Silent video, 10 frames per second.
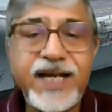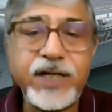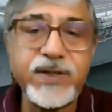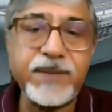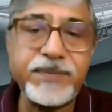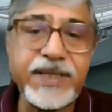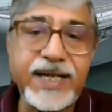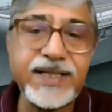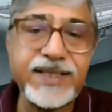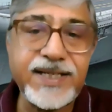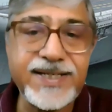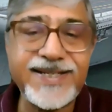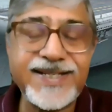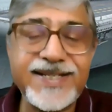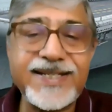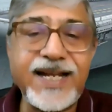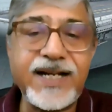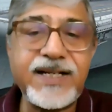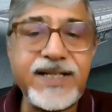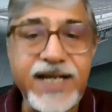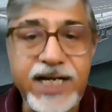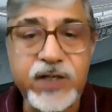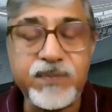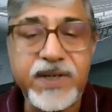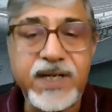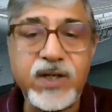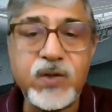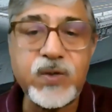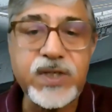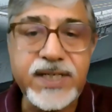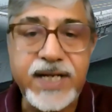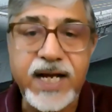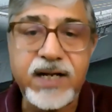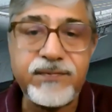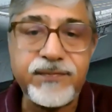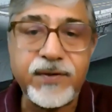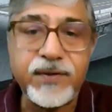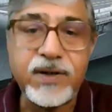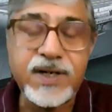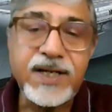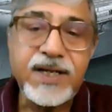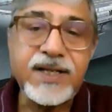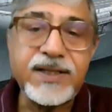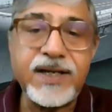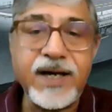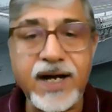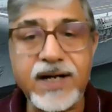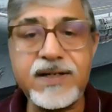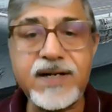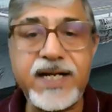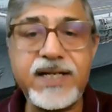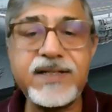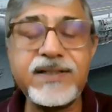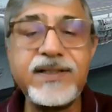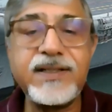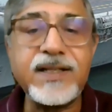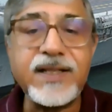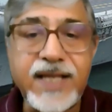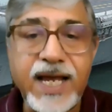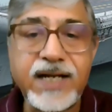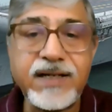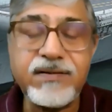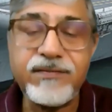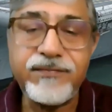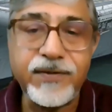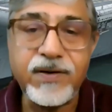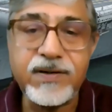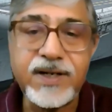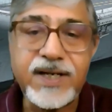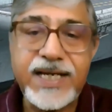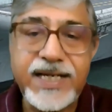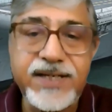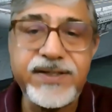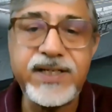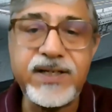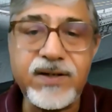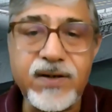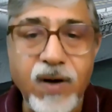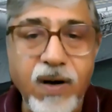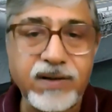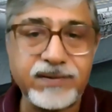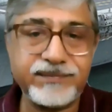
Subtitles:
it was something like this, that teach me to stand for the hard right than for easy wrong.